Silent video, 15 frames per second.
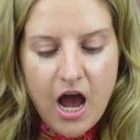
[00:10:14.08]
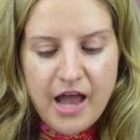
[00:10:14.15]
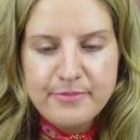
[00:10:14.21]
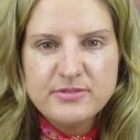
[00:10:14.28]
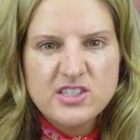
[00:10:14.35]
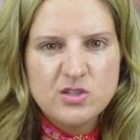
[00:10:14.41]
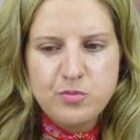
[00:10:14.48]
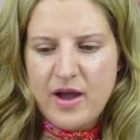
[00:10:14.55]

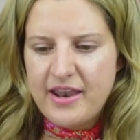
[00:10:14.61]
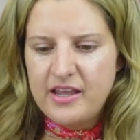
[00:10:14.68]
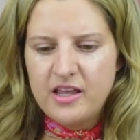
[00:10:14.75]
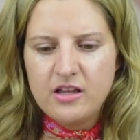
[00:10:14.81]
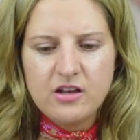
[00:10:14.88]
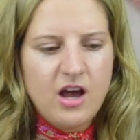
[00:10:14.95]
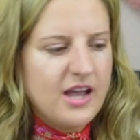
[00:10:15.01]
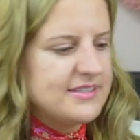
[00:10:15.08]
I'm sweating,
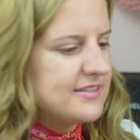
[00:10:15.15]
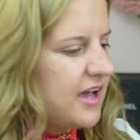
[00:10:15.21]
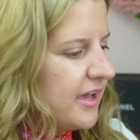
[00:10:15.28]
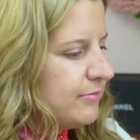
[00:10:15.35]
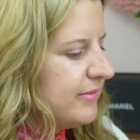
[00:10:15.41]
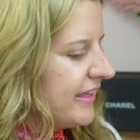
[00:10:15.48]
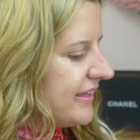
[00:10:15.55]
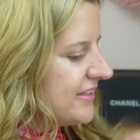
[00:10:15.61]
guys.
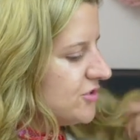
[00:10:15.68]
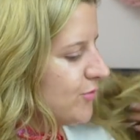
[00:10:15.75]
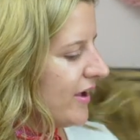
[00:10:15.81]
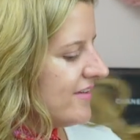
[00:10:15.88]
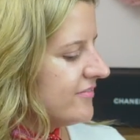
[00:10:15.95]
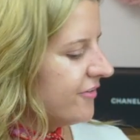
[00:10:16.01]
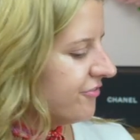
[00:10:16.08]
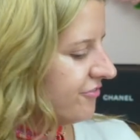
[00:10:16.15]
I'm like, do I
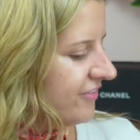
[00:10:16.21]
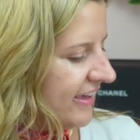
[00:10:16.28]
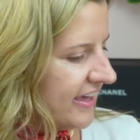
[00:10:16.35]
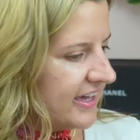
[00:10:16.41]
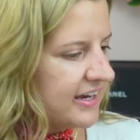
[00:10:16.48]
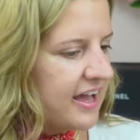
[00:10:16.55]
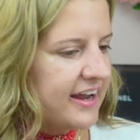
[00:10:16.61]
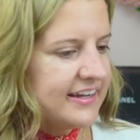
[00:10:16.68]
have a
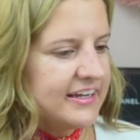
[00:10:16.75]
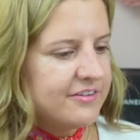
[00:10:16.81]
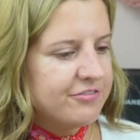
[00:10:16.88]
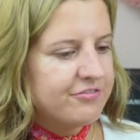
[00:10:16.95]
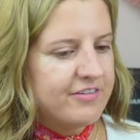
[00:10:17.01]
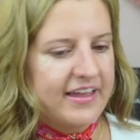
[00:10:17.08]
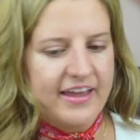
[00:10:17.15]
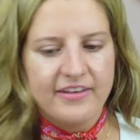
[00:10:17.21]
fan? I need a
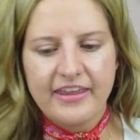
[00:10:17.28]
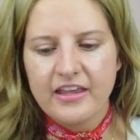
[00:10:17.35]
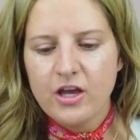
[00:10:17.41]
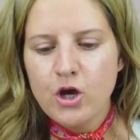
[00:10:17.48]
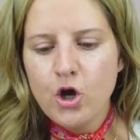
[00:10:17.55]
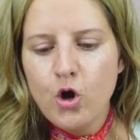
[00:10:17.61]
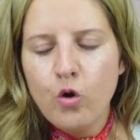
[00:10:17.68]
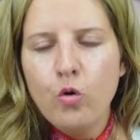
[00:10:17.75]
fan. Like,
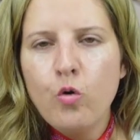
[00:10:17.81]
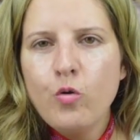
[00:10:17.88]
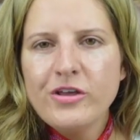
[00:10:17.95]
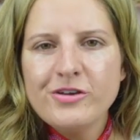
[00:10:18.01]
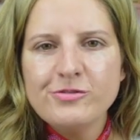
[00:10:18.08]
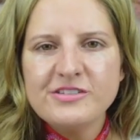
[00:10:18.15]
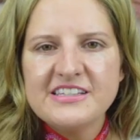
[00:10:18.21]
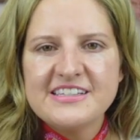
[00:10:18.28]
who
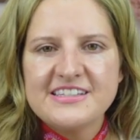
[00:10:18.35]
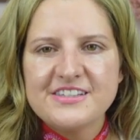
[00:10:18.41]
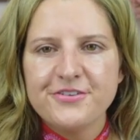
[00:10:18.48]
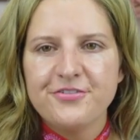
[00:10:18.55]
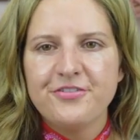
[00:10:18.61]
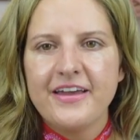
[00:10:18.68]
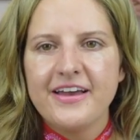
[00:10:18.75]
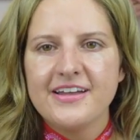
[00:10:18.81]
uses the
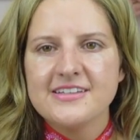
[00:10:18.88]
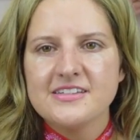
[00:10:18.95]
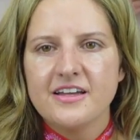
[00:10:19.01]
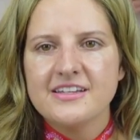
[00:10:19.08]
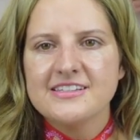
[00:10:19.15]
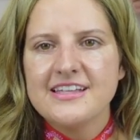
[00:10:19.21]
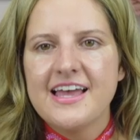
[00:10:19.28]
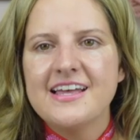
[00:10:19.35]
fan?
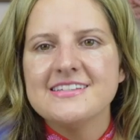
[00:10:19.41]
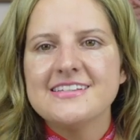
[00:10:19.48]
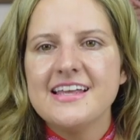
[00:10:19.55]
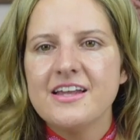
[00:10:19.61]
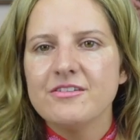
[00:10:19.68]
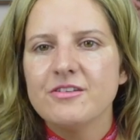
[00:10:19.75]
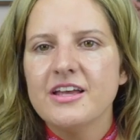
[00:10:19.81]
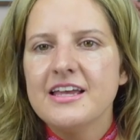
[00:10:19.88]
Is that is
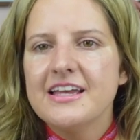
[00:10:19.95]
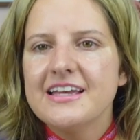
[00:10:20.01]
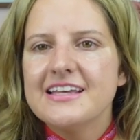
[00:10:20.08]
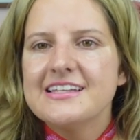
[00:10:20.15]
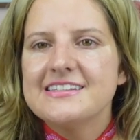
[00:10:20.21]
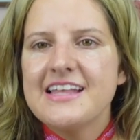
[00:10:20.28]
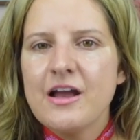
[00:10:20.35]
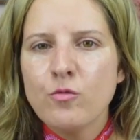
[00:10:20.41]
that
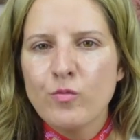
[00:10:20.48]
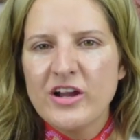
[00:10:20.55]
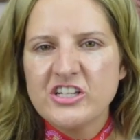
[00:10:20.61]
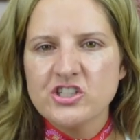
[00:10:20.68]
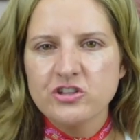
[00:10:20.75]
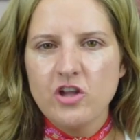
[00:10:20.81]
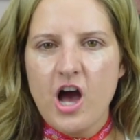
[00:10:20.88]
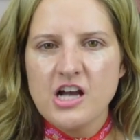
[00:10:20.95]
is that
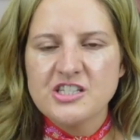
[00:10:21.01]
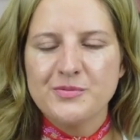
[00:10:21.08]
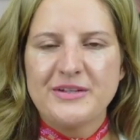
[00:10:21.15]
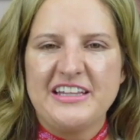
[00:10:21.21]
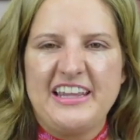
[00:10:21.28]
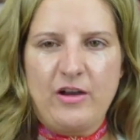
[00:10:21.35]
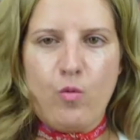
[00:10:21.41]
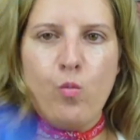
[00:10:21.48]
Rich Lux when
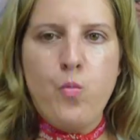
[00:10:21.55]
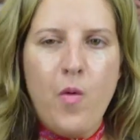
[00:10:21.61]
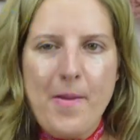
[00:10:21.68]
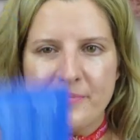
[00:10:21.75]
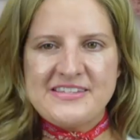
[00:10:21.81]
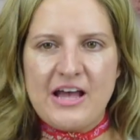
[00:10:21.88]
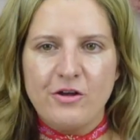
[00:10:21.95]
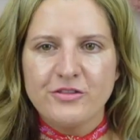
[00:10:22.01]
he like
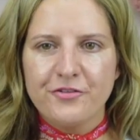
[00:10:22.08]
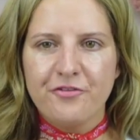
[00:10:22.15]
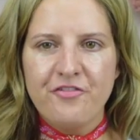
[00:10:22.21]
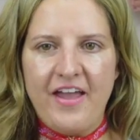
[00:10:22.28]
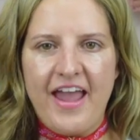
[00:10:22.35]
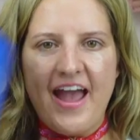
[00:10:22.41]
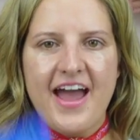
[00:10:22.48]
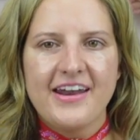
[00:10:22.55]
whips out the
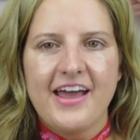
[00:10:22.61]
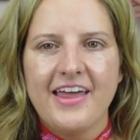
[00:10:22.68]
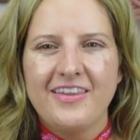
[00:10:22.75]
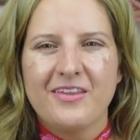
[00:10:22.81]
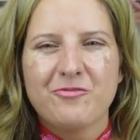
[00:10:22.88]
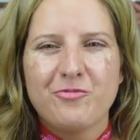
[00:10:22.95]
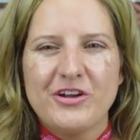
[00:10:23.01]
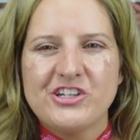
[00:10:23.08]
fan?
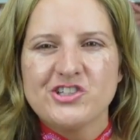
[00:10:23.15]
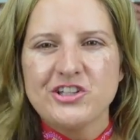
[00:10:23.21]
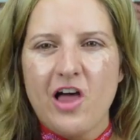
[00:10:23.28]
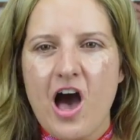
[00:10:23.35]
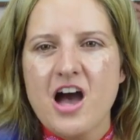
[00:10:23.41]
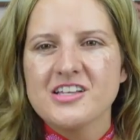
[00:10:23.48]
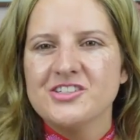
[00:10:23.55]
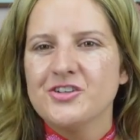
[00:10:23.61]
I Rich
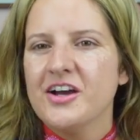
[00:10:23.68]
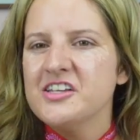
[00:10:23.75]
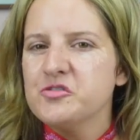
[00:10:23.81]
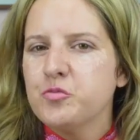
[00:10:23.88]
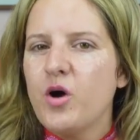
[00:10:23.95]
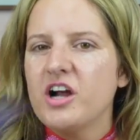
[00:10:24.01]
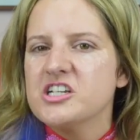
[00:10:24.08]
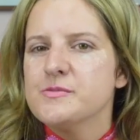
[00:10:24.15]
Lux. Do you
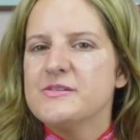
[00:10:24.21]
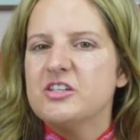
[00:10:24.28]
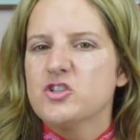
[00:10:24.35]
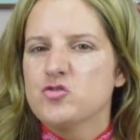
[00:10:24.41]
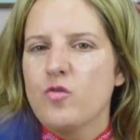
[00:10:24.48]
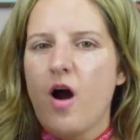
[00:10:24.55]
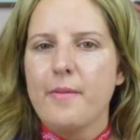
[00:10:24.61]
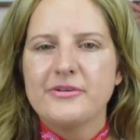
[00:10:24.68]
guys watch him? He's a
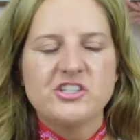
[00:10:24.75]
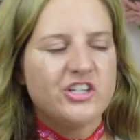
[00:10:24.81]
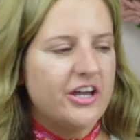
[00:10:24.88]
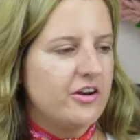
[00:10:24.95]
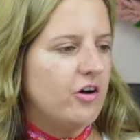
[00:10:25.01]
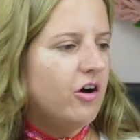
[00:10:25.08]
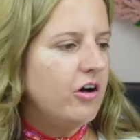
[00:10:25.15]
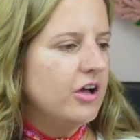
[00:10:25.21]
drama
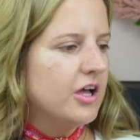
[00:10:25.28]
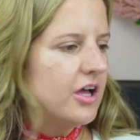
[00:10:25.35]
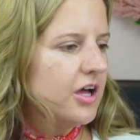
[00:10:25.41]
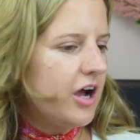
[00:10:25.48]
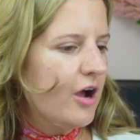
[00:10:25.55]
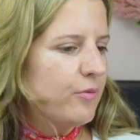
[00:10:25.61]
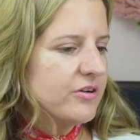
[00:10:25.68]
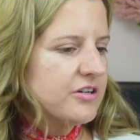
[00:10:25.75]
channel.
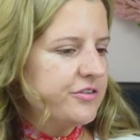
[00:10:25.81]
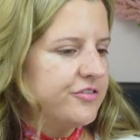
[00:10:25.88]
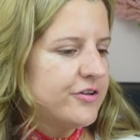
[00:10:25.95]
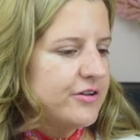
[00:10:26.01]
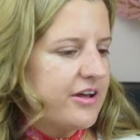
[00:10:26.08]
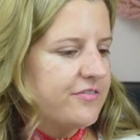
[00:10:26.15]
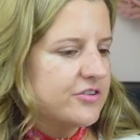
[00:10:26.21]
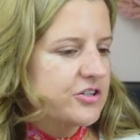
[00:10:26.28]
I wonder if
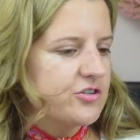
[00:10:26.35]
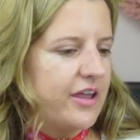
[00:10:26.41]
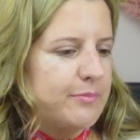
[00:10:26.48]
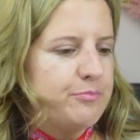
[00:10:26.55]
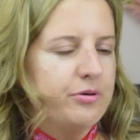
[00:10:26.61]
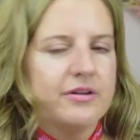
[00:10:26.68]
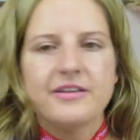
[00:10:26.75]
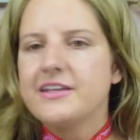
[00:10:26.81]
he'd ever
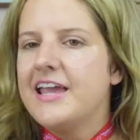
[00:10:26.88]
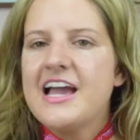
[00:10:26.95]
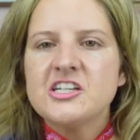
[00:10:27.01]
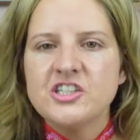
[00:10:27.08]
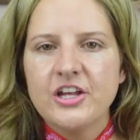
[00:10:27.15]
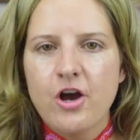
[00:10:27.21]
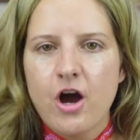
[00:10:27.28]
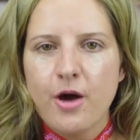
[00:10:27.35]
like put. He
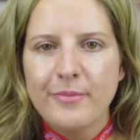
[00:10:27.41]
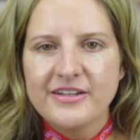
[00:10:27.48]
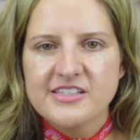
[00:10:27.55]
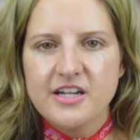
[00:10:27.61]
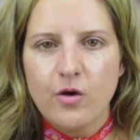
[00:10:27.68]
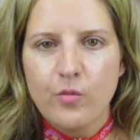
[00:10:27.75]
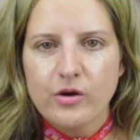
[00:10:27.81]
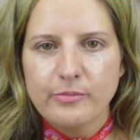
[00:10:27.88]
actually
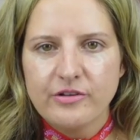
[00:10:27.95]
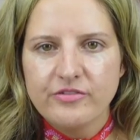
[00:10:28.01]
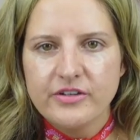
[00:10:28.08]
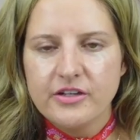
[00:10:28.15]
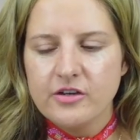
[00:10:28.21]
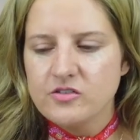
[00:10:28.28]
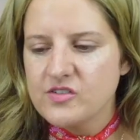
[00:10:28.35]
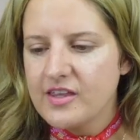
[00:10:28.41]
commented on one of my
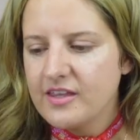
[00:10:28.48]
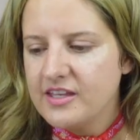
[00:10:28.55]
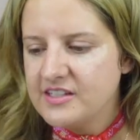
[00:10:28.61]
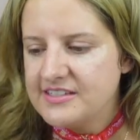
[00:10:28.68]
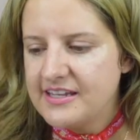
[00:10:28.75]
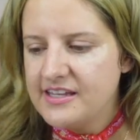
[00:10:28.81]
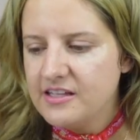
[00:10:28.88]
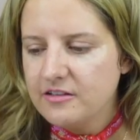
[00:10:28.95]
videos. Like, he
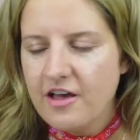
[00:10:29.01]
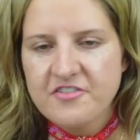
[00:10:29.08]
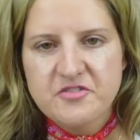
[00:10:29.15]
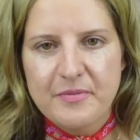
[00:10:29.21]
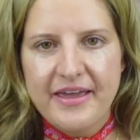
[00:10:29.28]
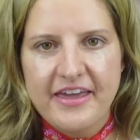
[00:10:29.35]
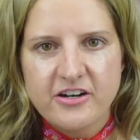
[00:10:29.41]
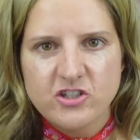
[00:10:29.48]
said he loved
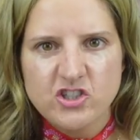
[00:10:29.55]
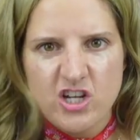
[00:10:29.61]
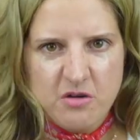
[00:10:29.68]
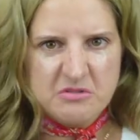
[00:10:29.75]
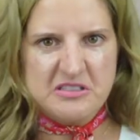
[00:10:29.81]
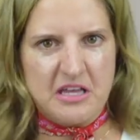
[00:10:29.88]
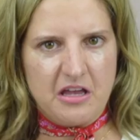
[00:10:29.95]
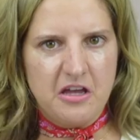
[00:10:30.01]
my energy. I
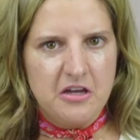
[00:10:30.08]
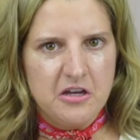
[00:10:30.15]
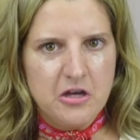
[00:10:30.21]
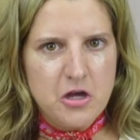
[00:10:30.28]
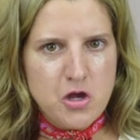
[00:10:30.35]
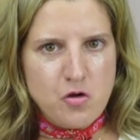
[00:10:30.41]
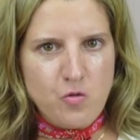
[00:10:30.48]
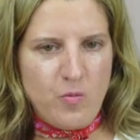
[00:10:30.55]
was like,
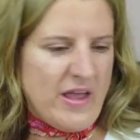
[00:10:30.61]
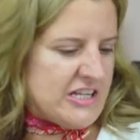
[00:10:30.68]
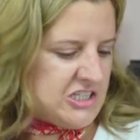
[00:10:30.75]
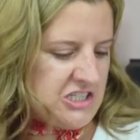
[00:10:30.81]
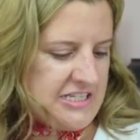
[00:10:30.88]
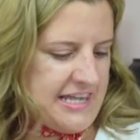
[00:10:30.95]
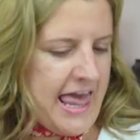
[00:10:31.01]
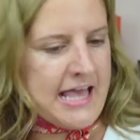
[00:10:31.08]

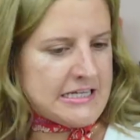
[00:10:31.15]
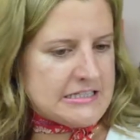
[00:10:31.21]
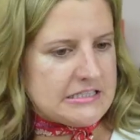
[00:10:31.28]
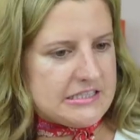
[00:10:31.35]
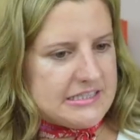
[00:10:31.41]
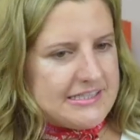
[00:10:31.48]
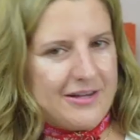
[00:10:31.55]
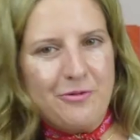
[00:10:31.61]
Rich
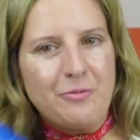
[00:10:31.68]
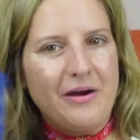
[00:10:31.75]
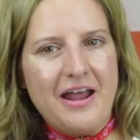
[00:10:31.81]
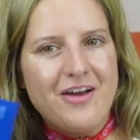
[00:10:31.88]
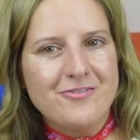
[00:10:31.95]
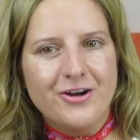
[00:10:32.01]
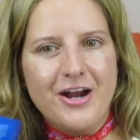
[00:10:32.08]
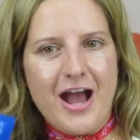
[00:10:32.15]
Lux or
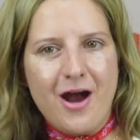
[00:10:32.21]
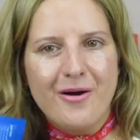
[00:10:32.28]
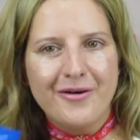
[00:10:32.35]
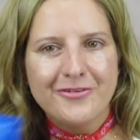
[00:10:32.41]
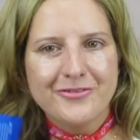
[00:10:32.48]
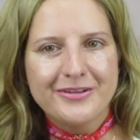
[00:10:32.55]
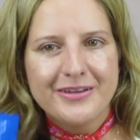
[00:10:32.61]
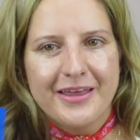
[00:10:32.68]
whatever,
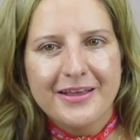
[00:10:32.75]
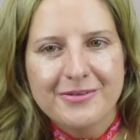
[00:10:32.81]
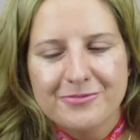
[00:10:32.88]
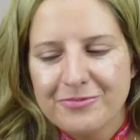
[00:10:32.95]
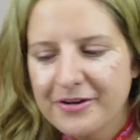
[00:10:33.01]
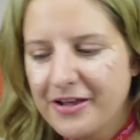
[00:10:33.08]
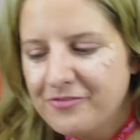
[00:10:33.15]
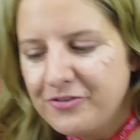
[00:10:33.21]
however, like
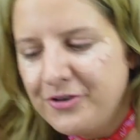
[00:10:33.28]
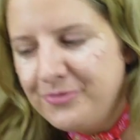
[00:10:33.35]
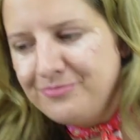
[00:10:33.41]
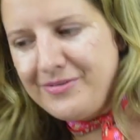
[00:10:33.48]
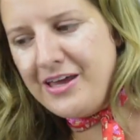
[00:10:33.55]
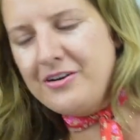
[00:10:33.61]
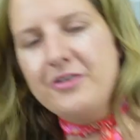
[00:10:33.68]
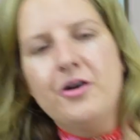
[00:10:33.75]
whatever.
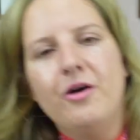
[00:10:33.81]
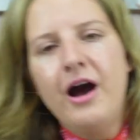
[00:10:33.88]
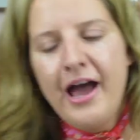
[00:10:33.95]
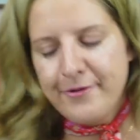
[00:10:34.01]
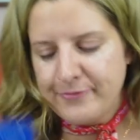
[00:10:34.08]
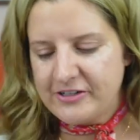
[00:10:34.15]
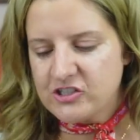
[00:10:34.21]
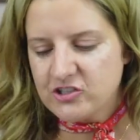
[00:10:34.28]
I don't know.
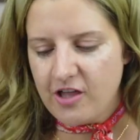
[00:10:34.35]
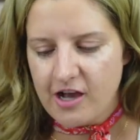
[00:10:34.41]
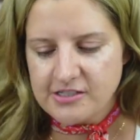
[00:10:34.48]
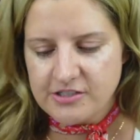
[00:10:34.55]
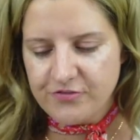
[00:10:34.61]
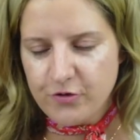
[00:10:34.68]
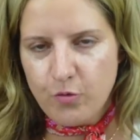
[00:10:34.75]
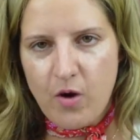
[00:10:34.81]
Hi, Rich
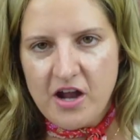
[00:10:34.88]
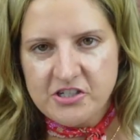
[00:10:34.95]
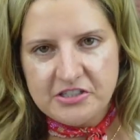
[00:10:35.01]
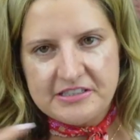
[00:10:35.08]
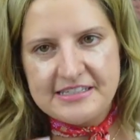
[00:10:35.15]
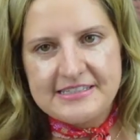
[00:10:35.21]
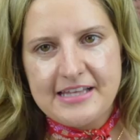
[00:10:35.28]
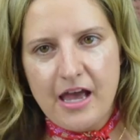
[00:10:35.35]
Lux, if you're
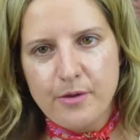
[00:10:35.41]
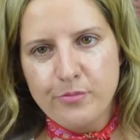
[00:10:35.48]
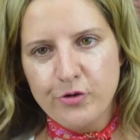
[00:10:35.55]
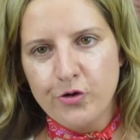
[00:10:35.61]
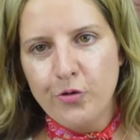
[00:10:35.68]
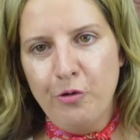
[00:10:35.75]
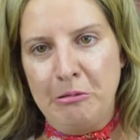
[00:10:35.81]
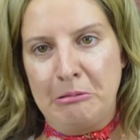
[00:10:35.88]
watching this, hi
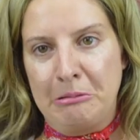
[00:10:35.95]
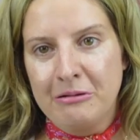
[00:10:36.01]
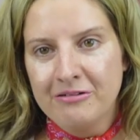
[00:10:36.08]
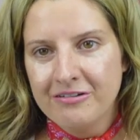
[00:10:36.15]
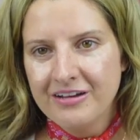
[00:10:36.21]
boo.